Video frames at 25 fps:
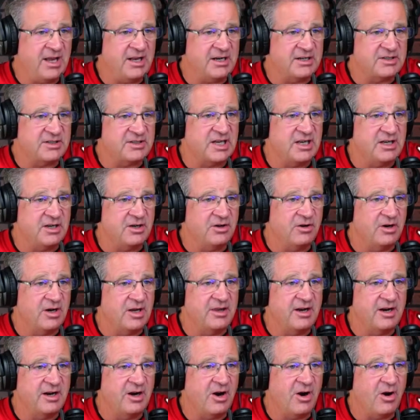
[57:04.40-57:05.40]
I see you're in
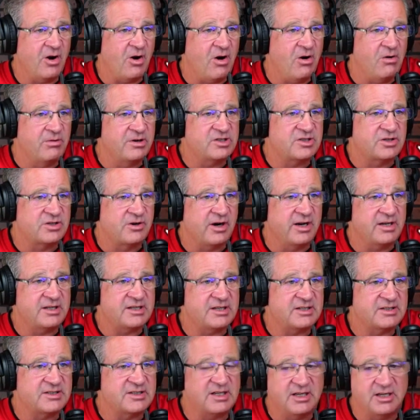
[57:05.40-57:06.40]
there. Always great
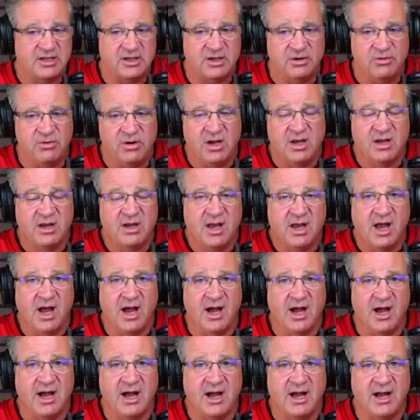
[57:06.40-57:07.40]
to see you.
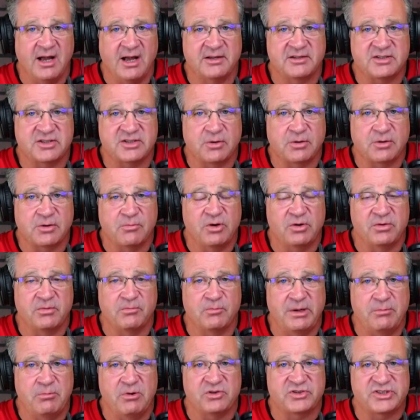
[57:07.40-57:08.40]
So we
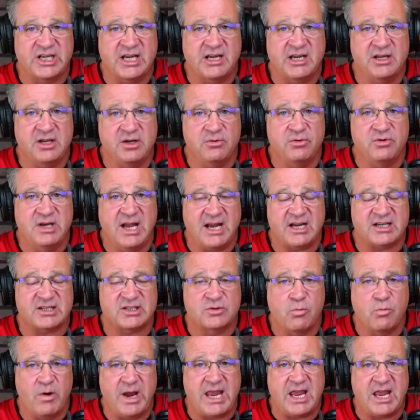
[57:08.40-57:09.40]
will see you
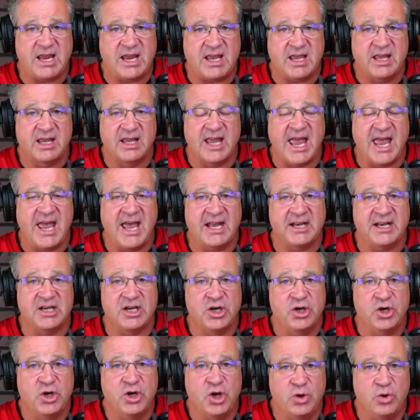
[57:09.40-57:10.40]
next week at
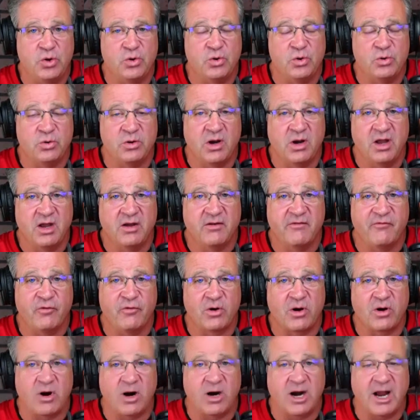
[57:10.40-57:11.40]
noon
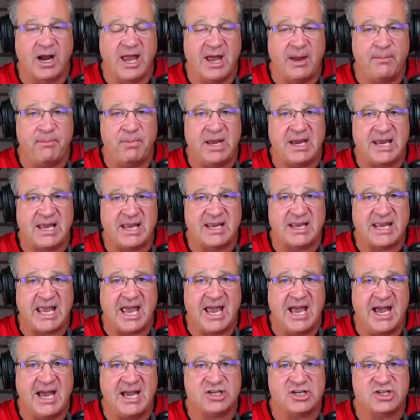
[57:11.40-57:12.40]
for our Epic
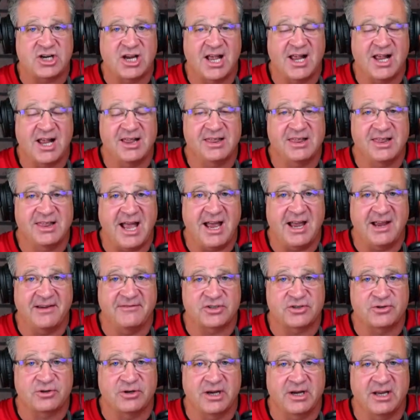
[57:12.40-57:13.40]
Cash live
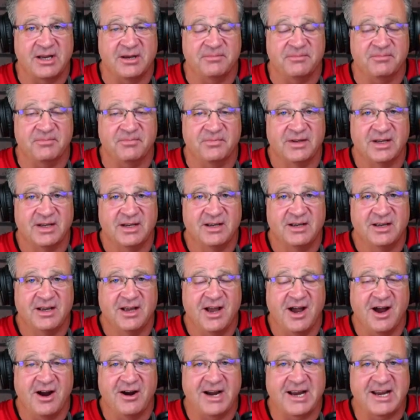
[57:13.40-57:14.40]
stream.
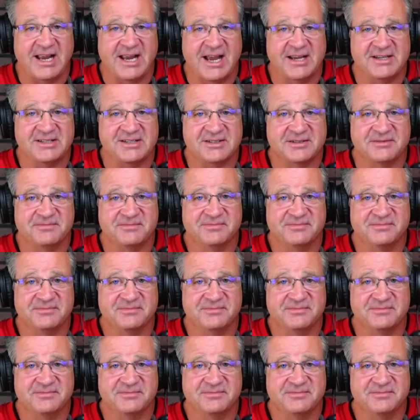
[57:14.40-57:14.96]
All right, guys.